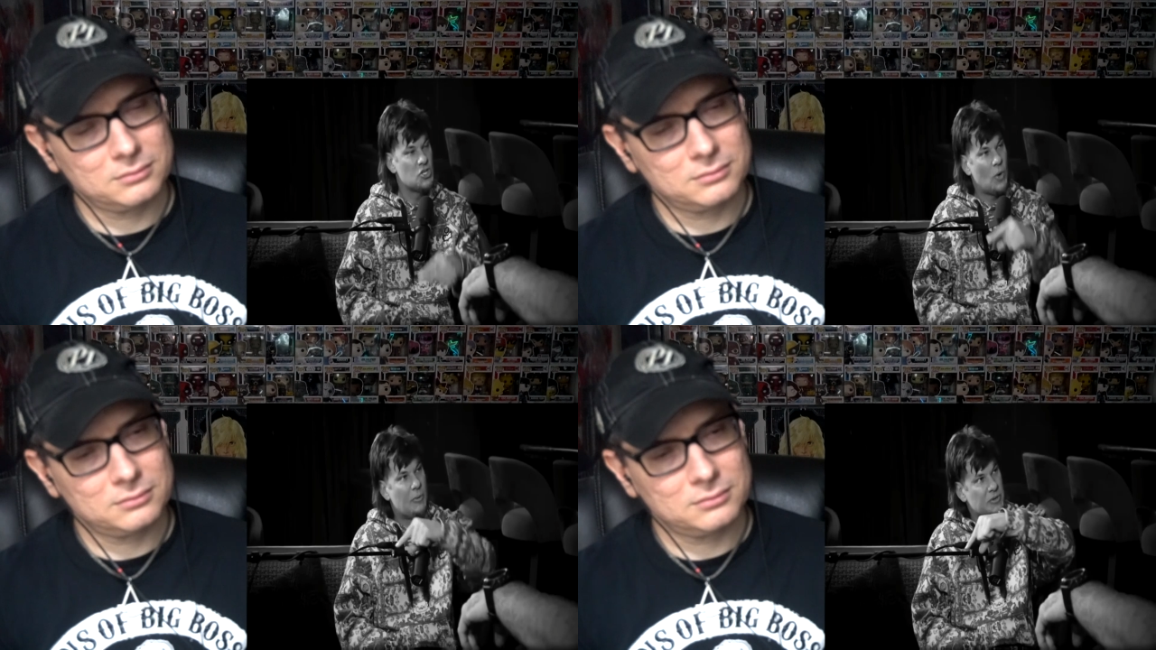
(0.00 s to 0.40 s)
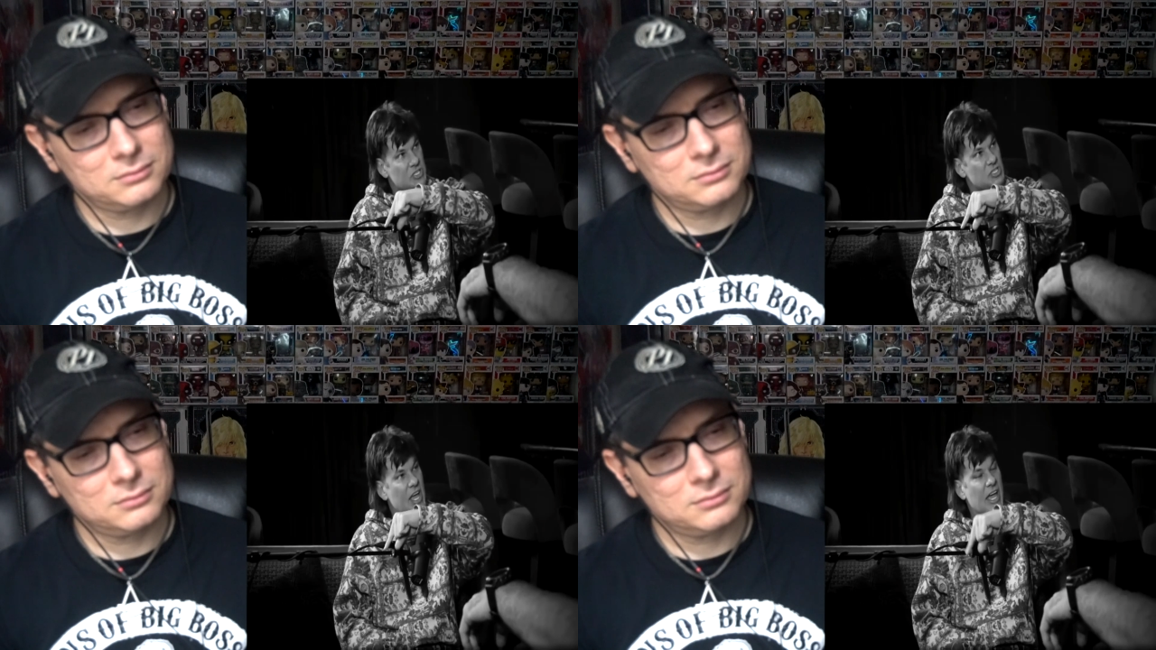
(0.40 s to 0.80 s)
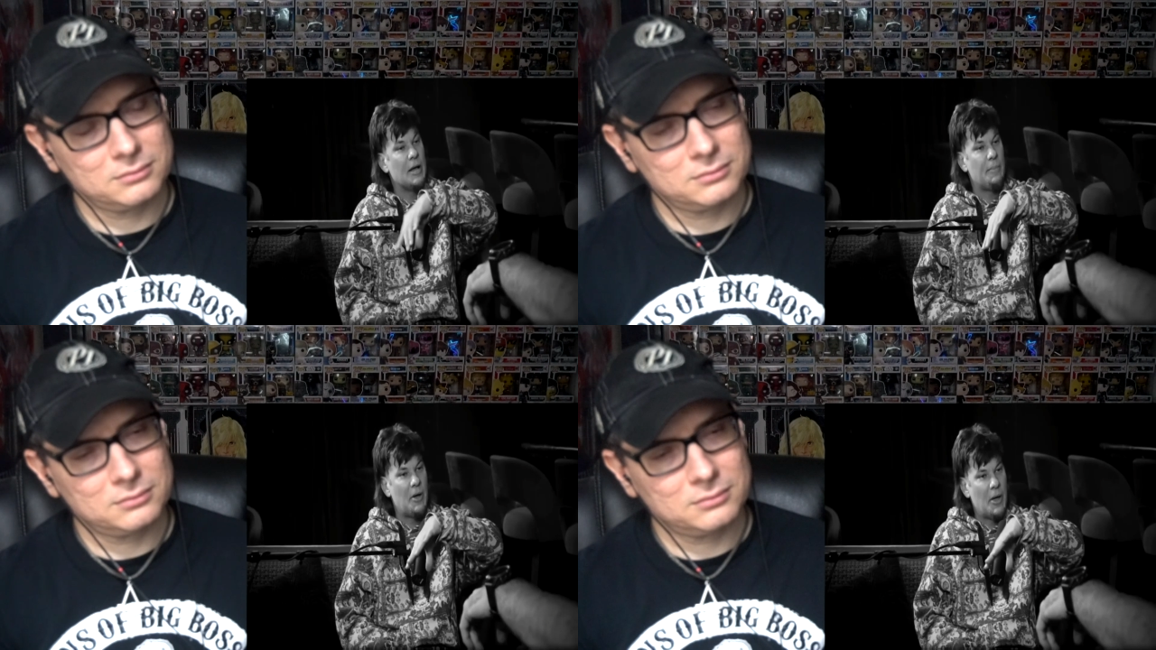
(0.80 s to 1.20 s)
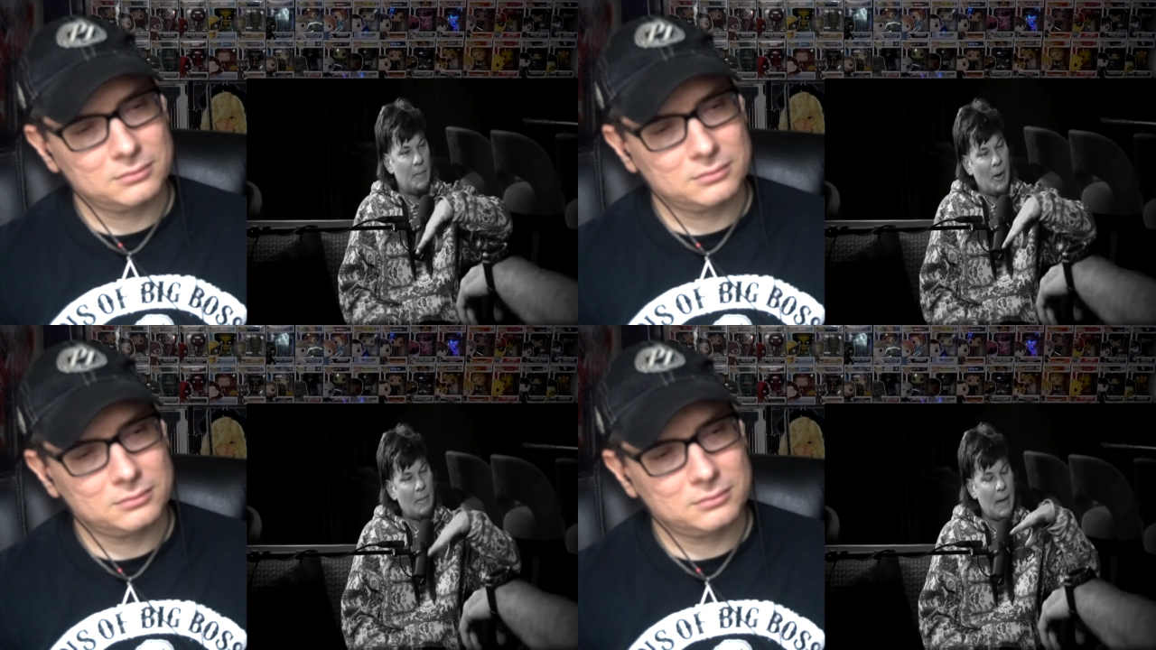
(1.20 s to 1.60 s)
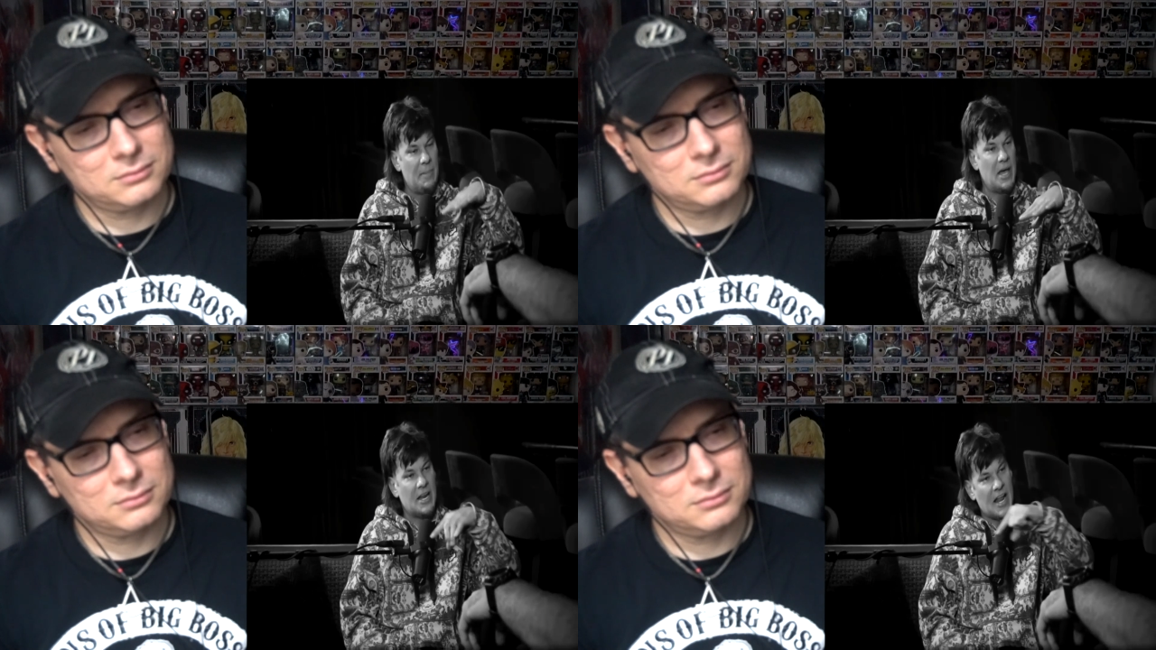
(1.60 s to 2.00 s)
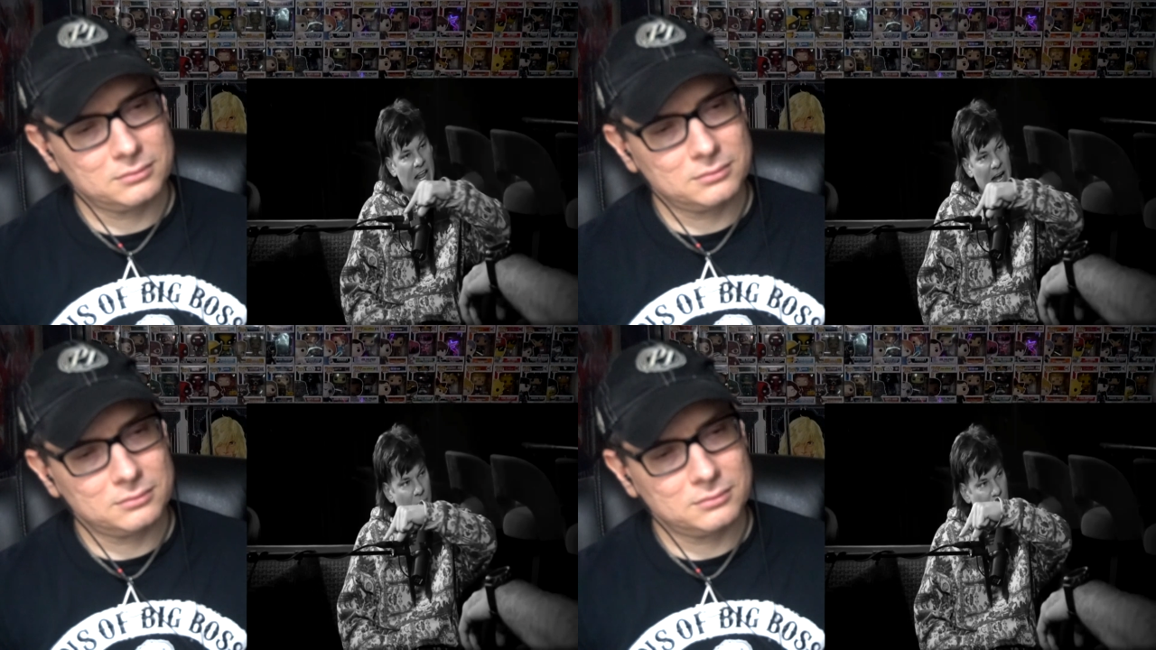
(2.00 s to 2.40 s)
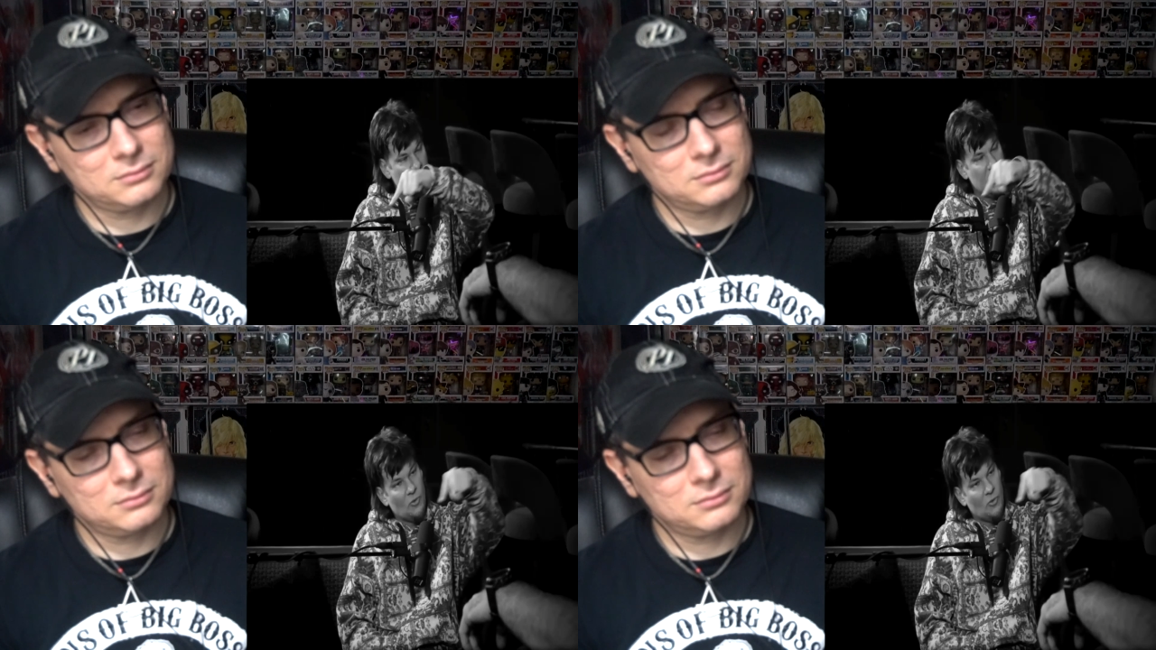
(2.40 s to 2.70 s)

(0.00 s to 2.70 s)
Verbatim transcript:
Speaker 1: So I would stand up on my bed at night and I would